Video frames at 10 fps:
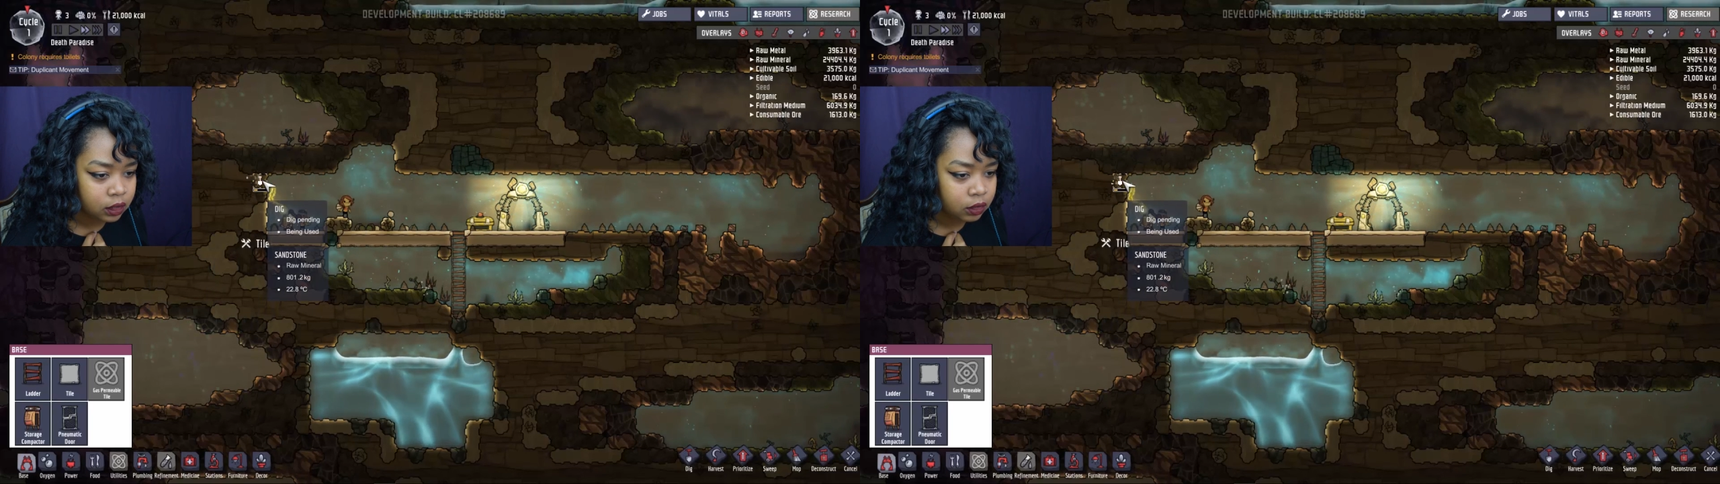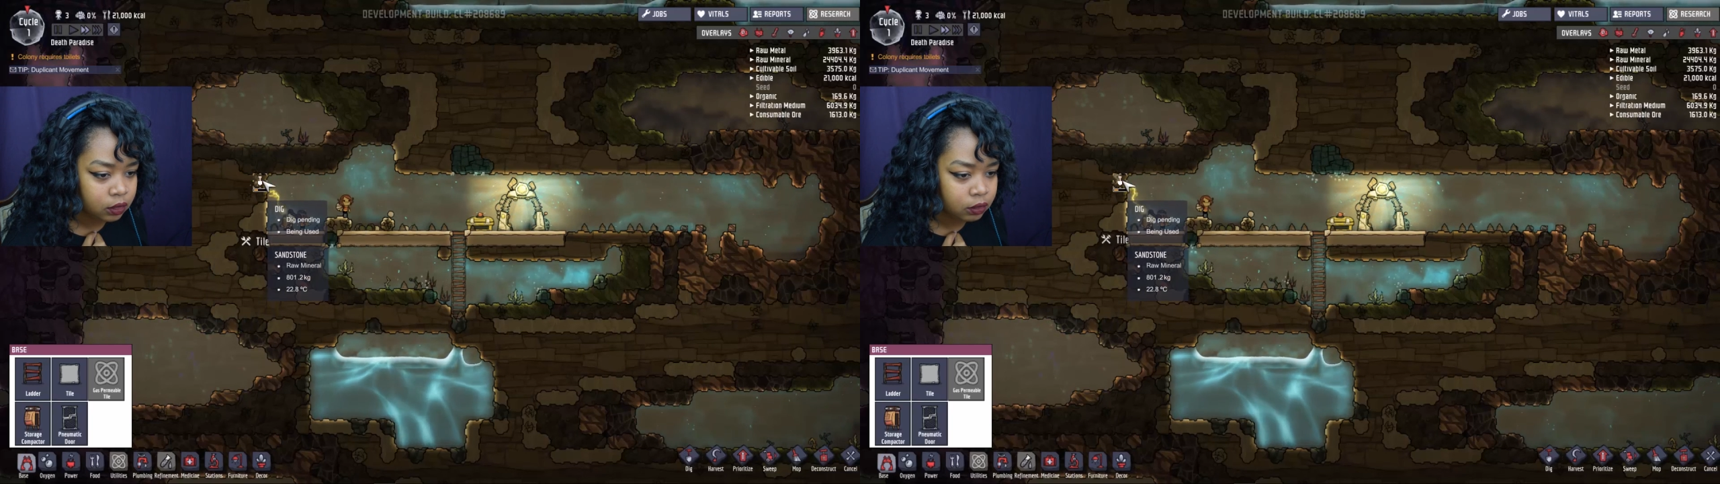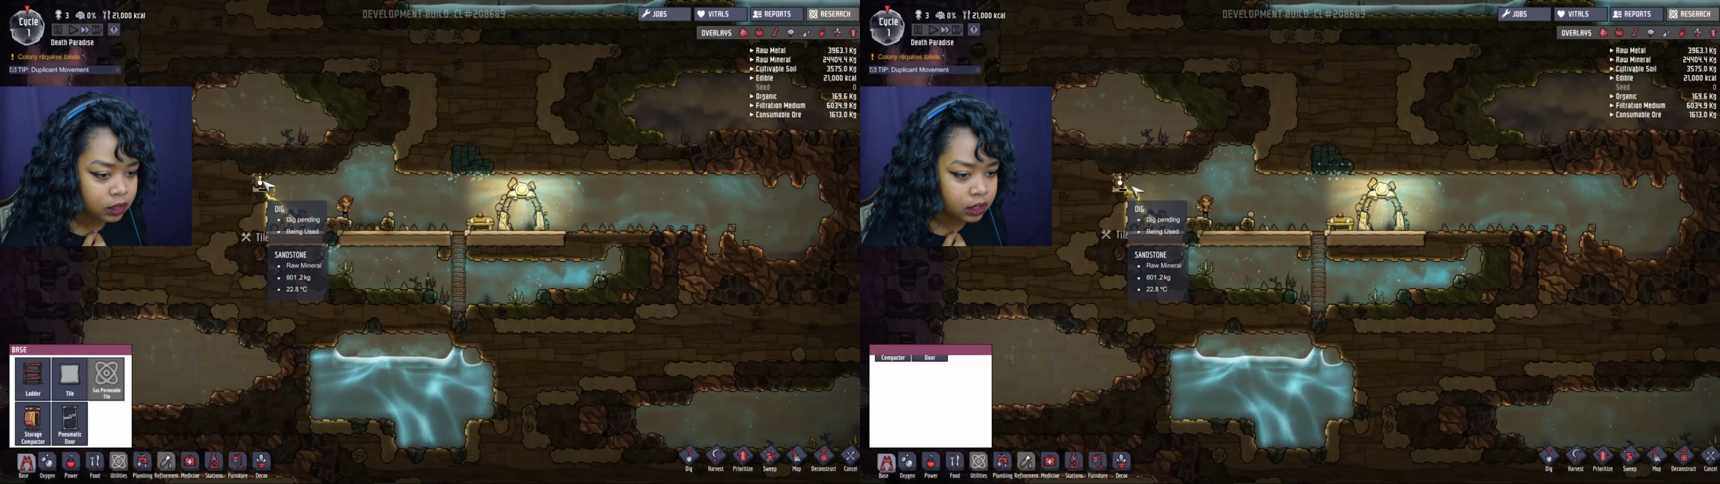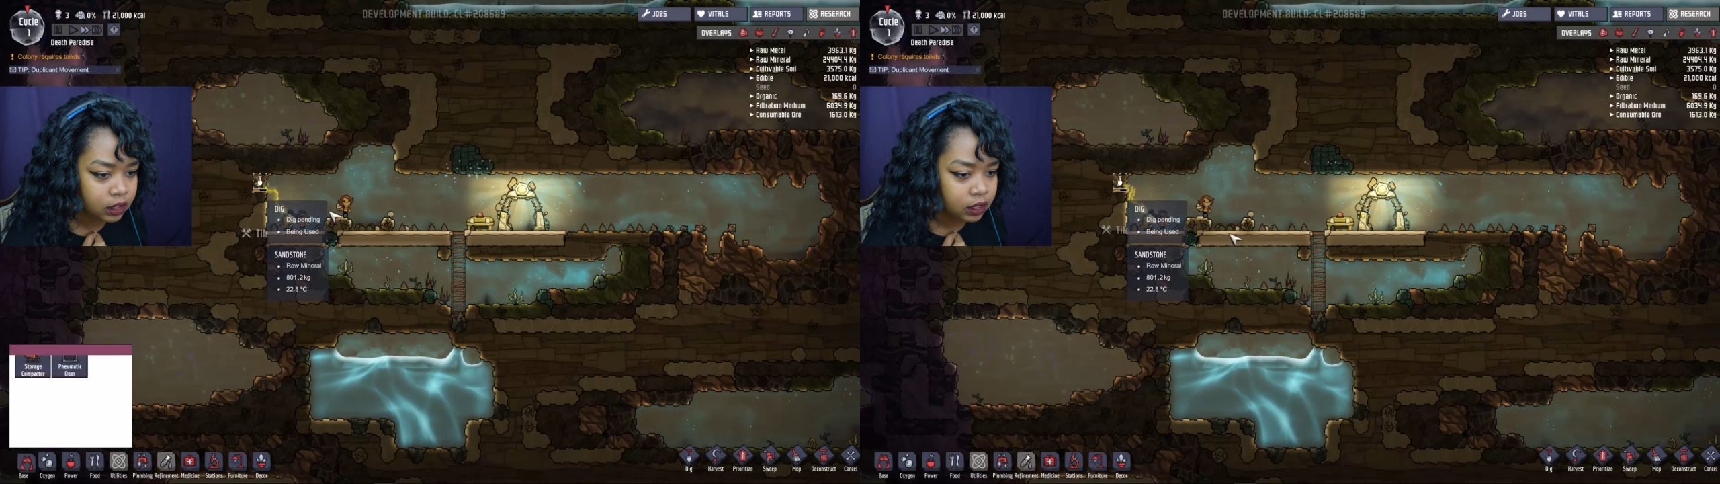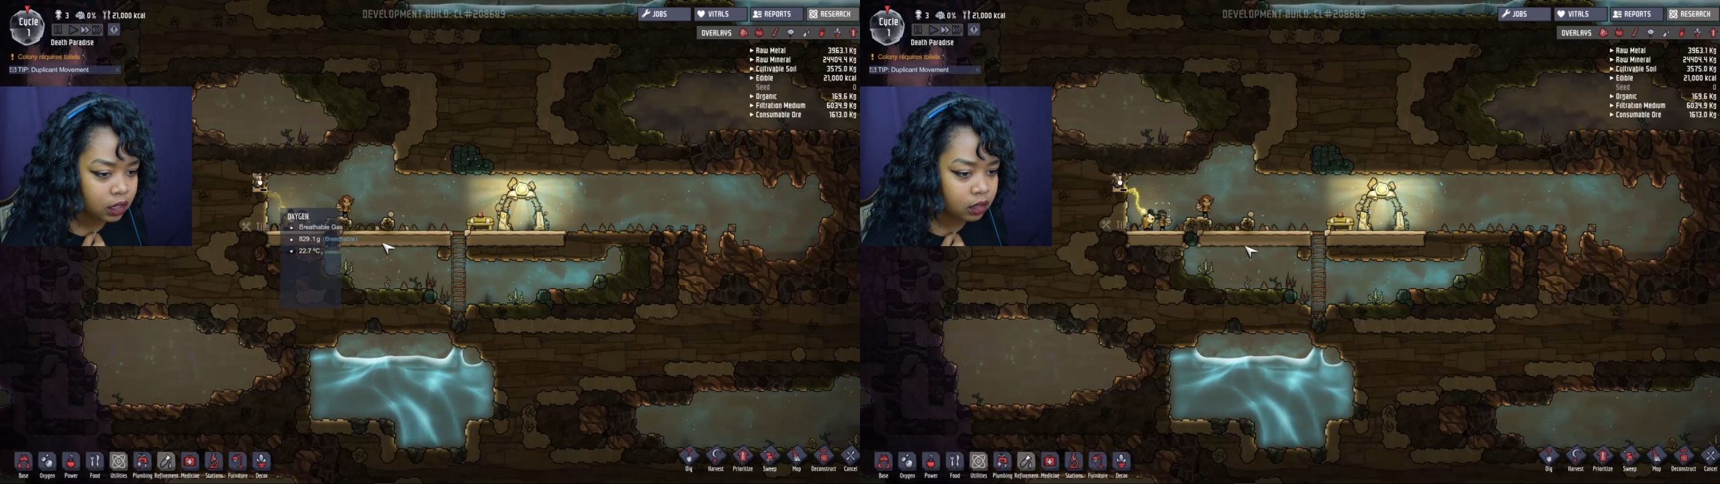Don't dig
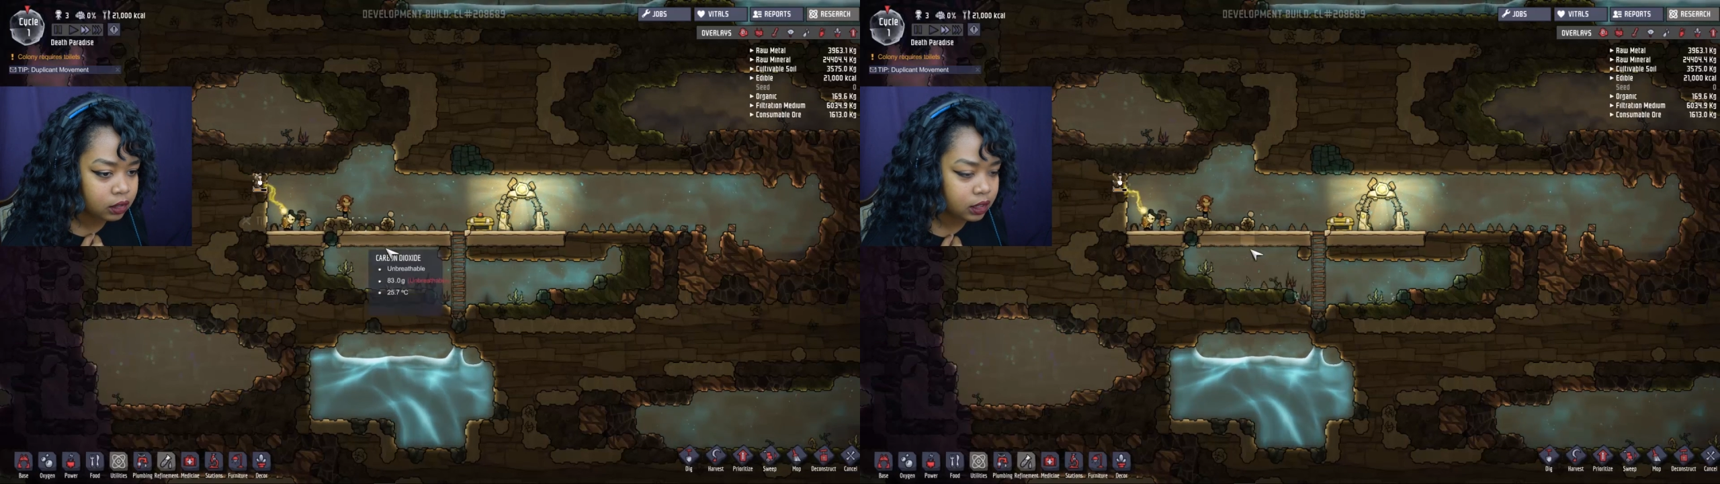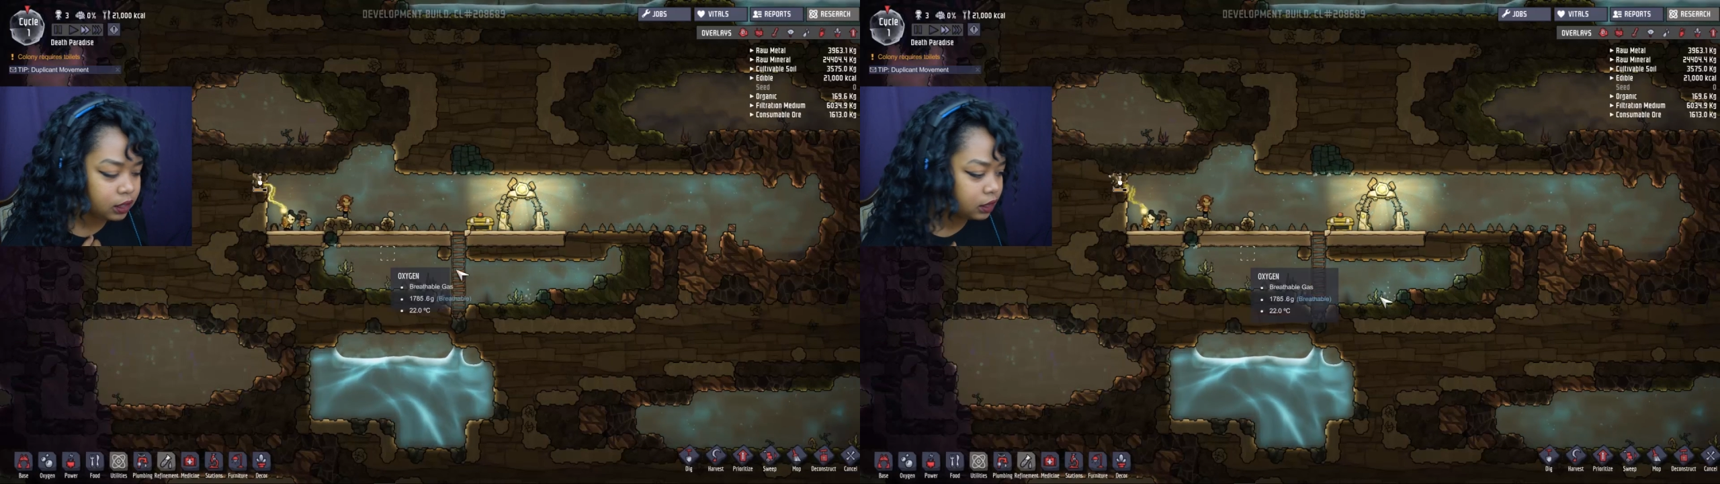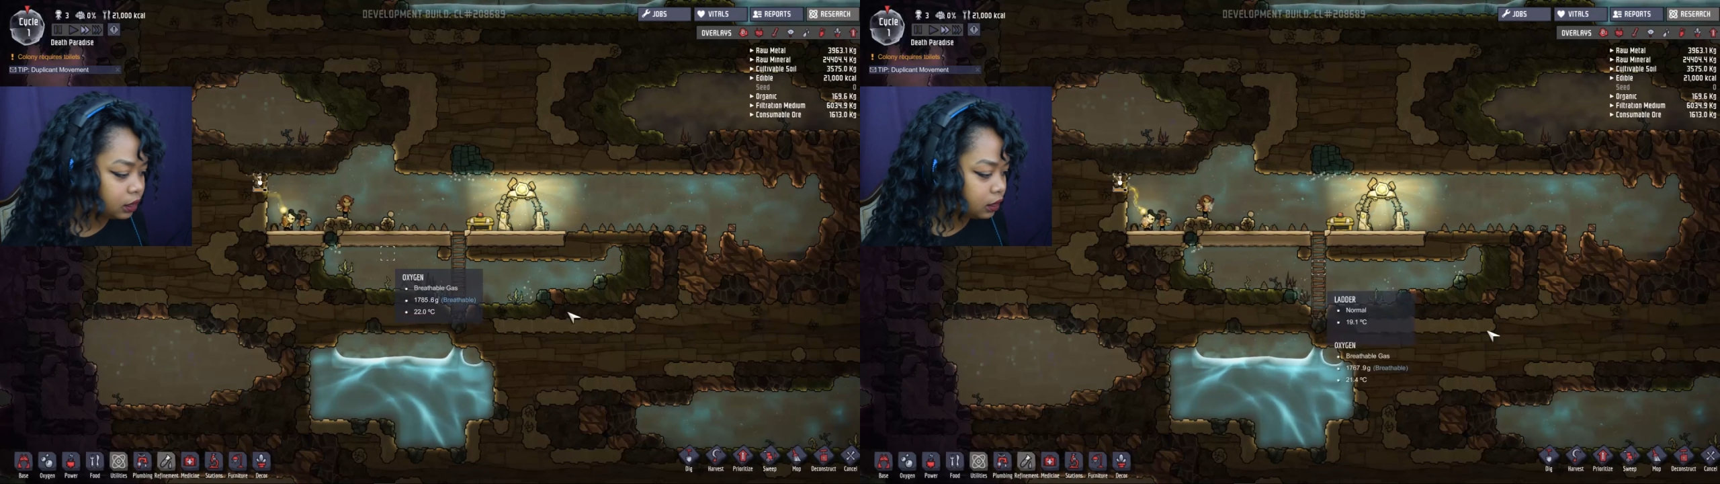it. Oh, they dig